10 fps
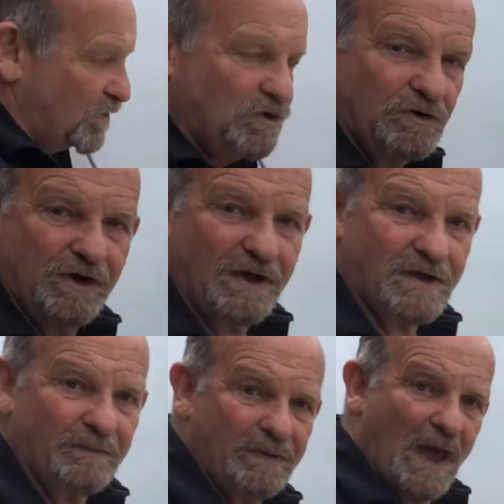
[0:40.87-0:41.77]
unique
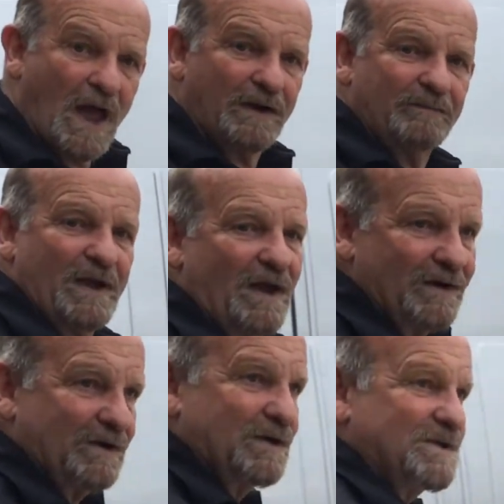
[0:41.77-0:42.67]
part about
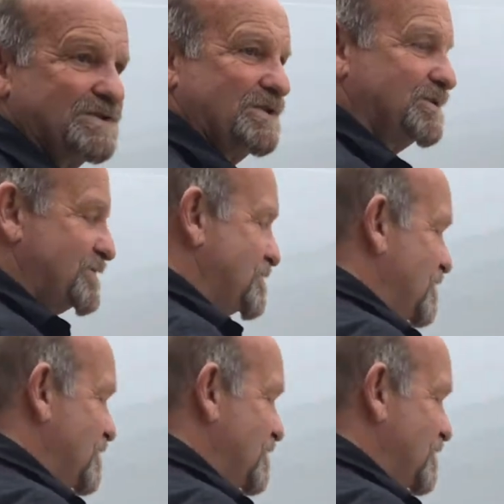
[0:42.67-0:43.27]
it is this.